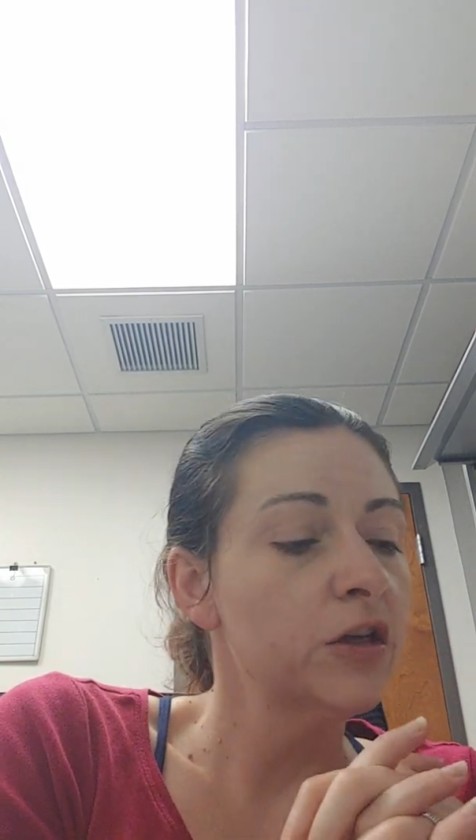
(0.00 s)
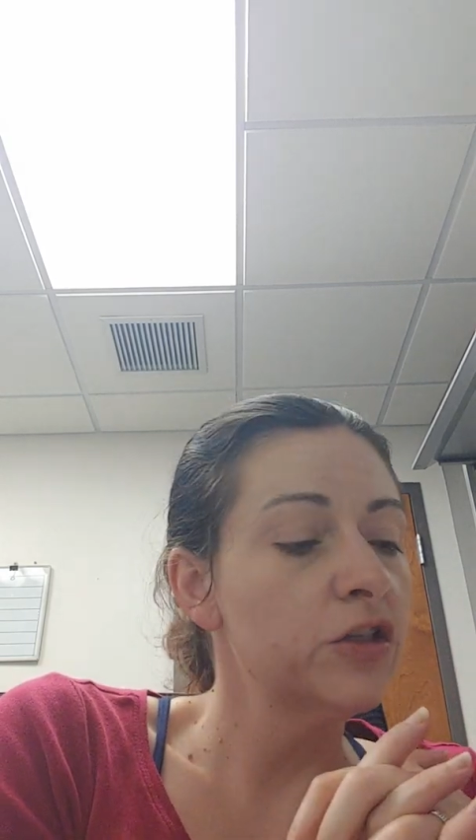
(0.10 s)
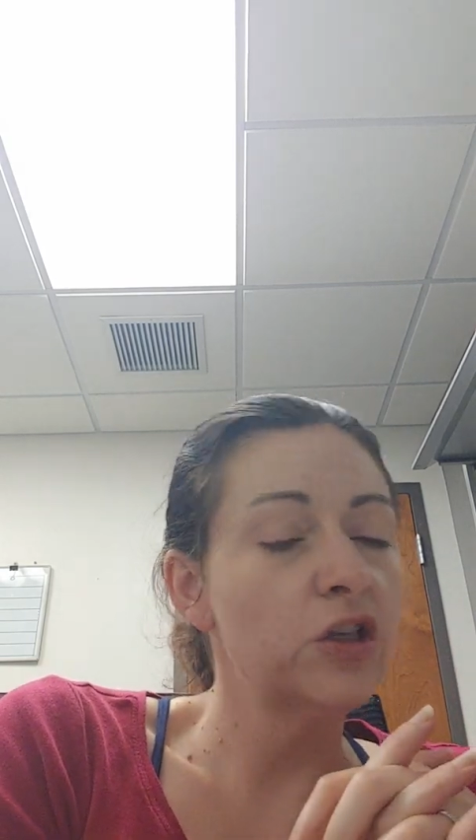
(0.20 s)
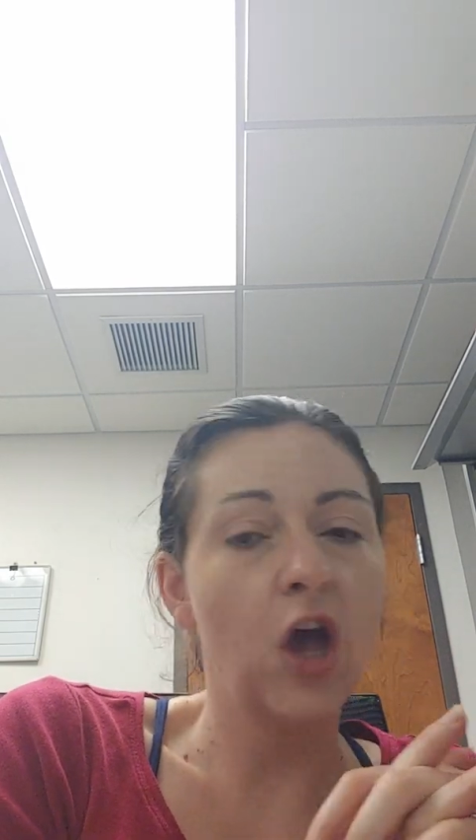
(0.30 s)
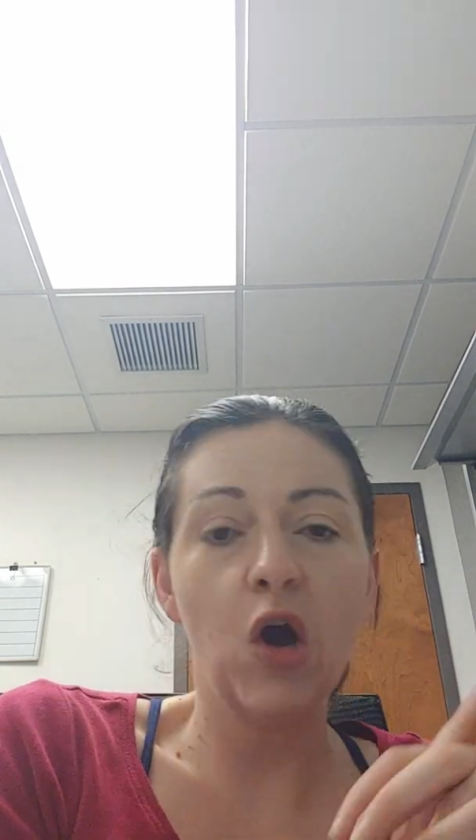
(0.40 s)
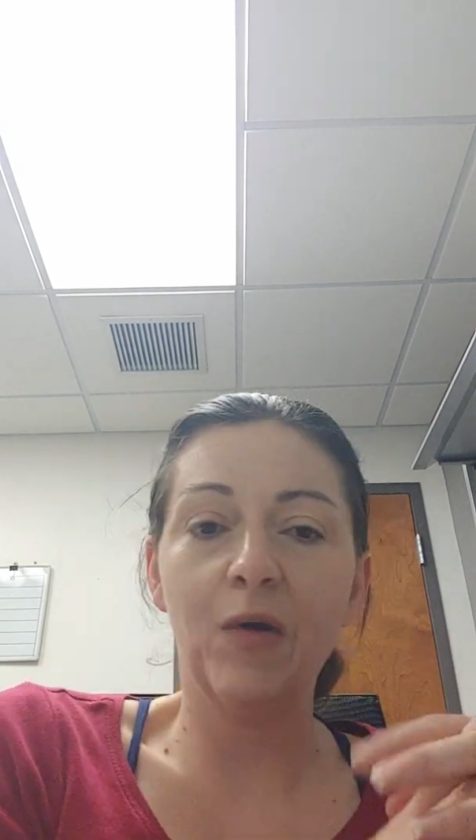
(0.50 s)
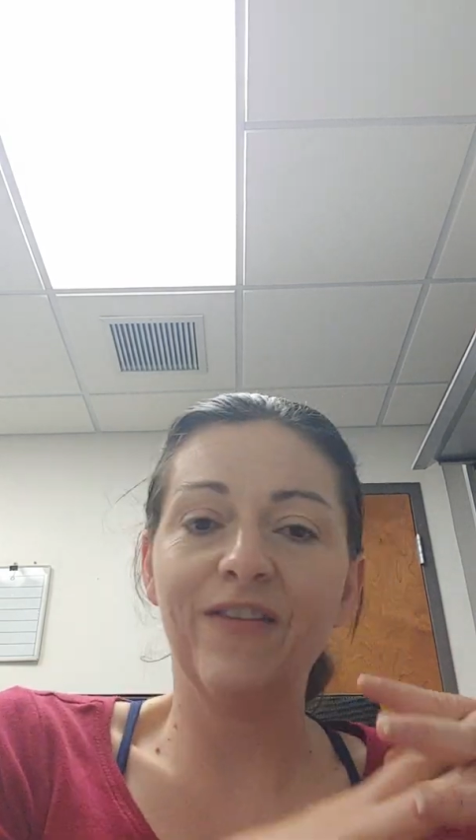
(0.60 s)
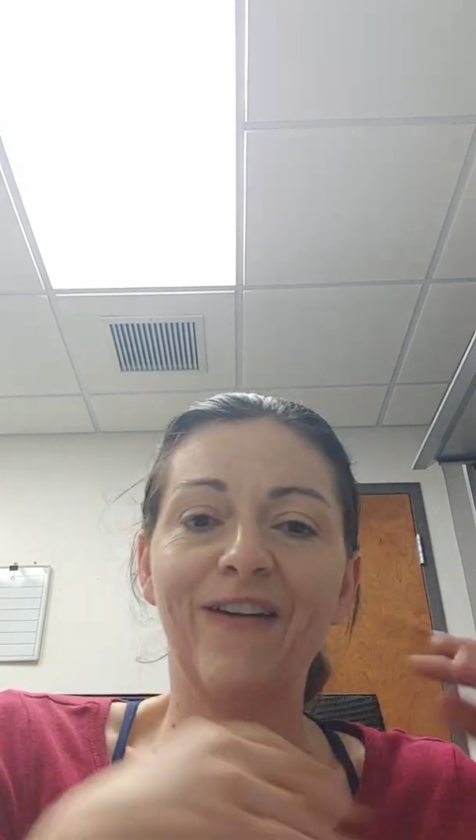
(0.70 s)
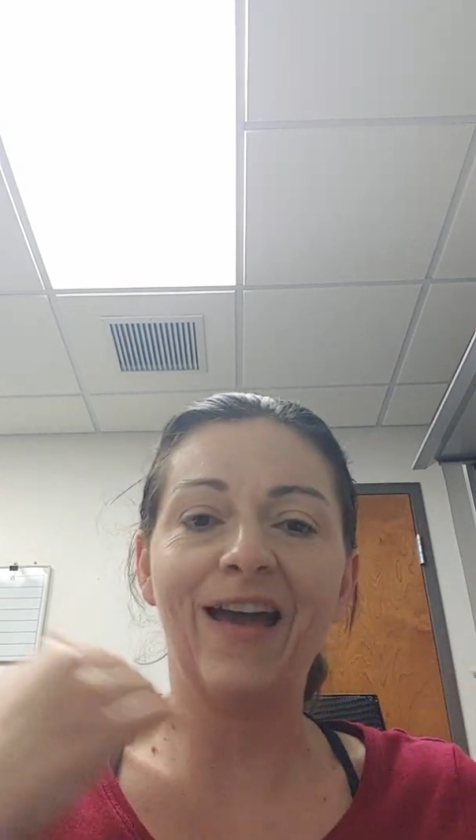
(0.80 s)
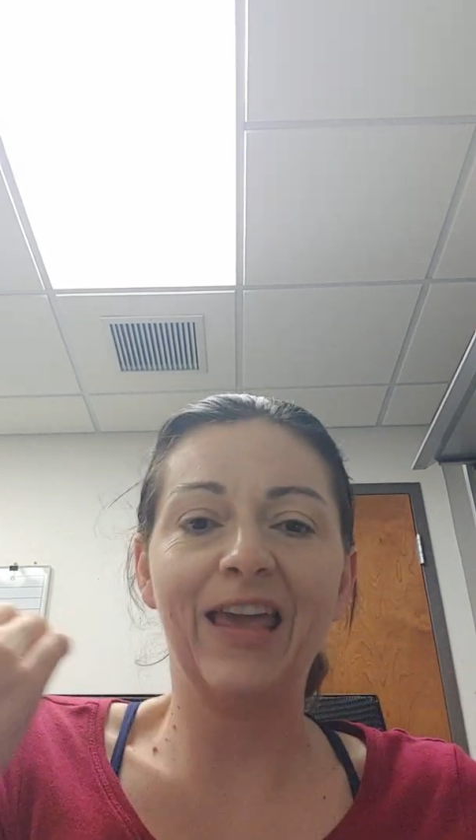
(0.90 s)
So
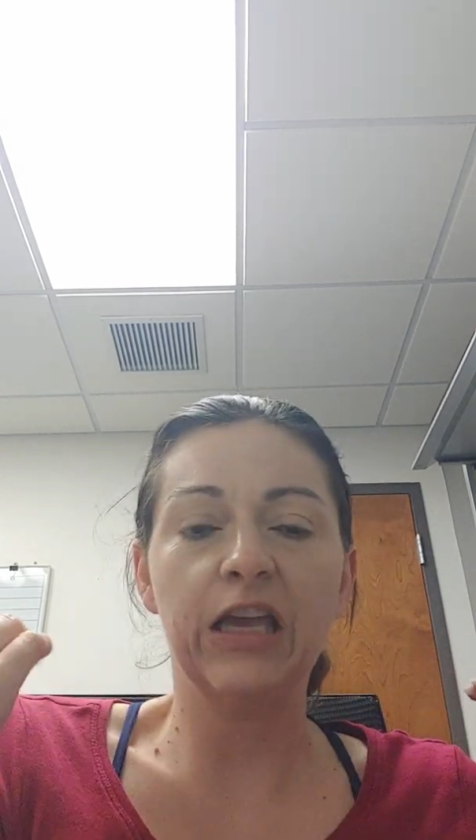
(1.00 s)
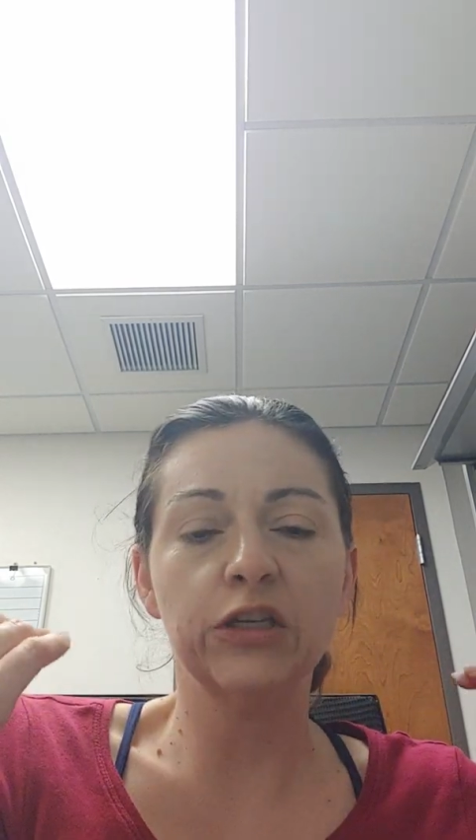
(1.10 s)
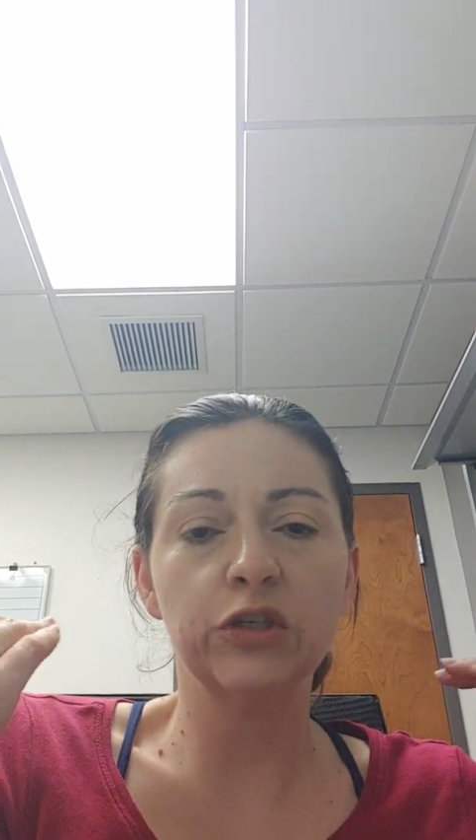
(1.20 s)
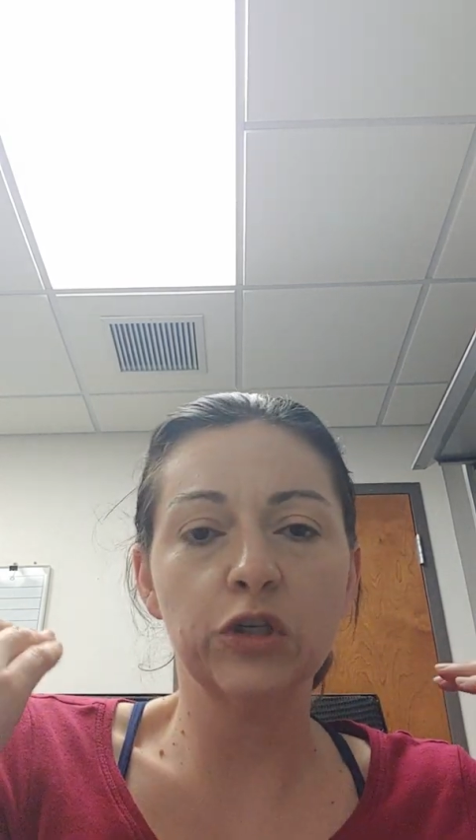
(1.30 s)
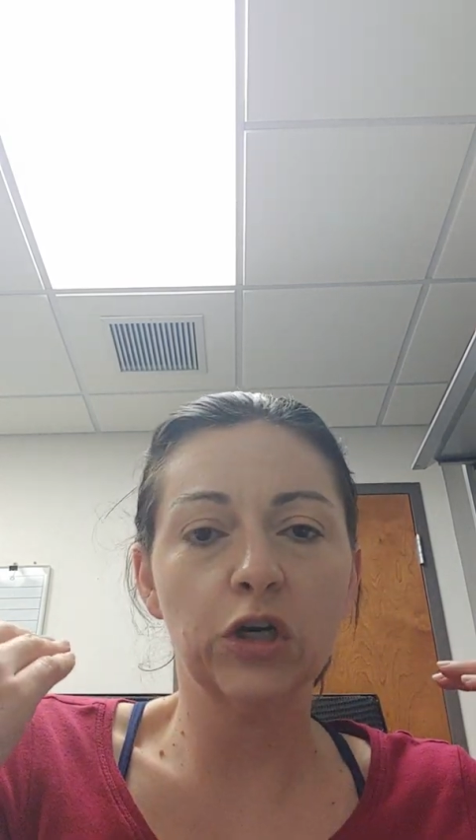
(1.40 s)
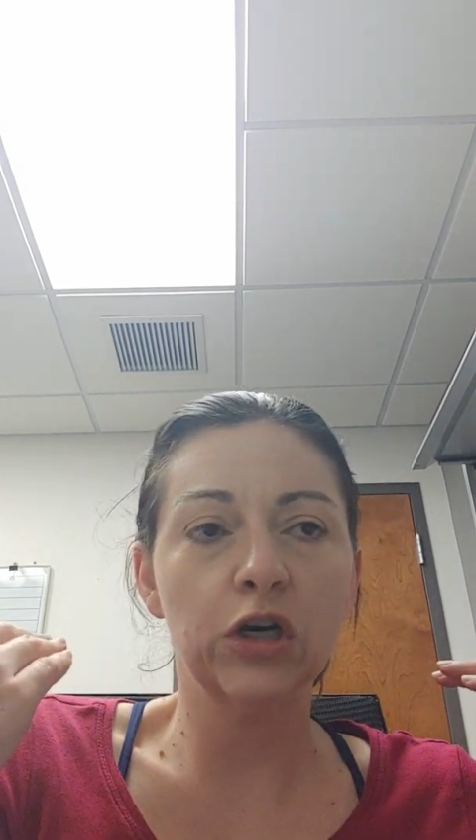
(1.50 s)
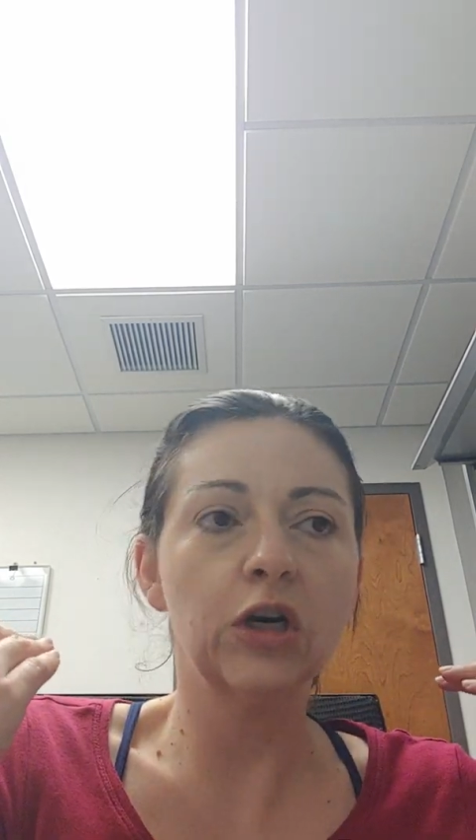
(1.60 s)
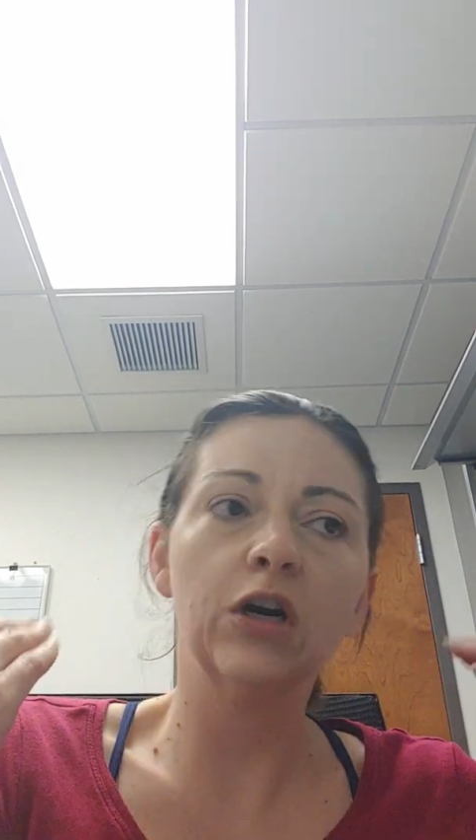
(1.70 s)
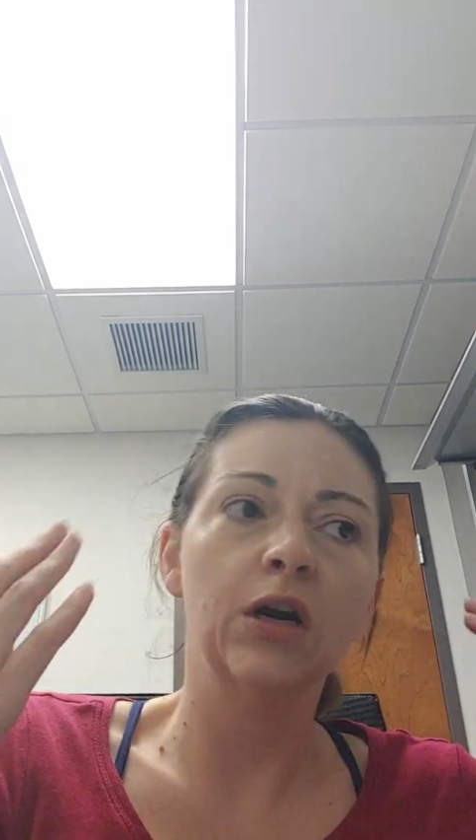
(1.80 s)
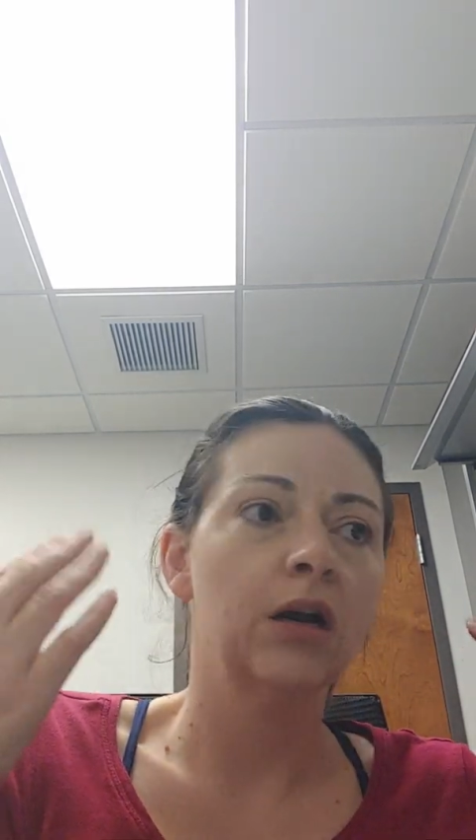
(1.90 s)
if I
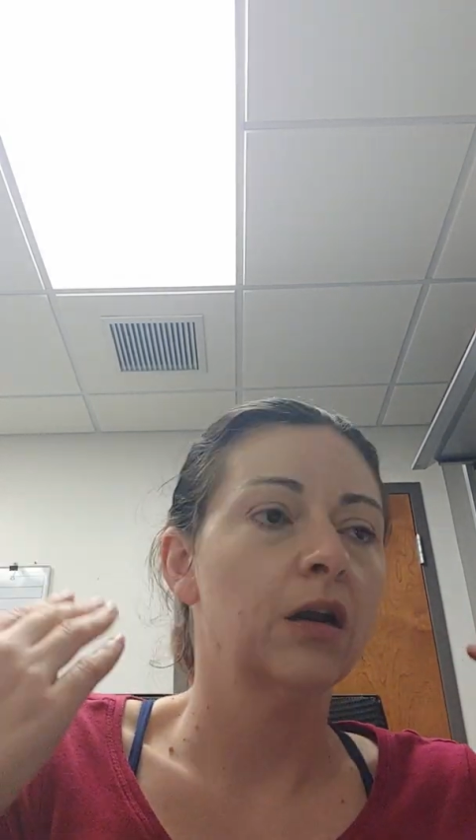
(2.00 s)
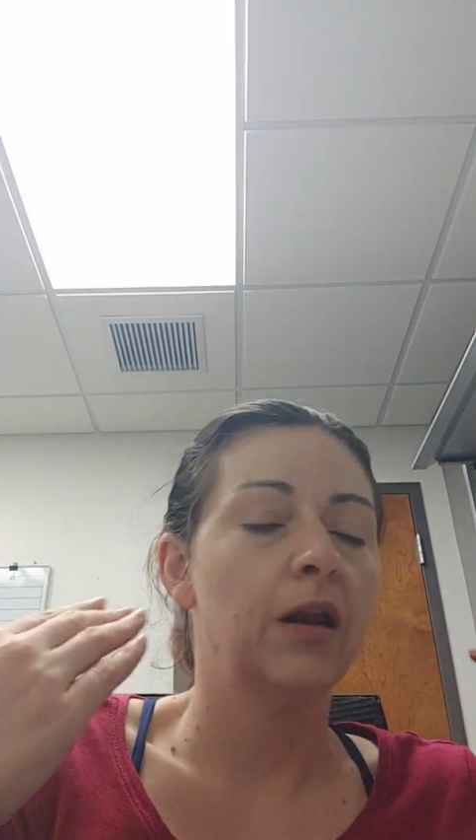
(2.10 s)
injure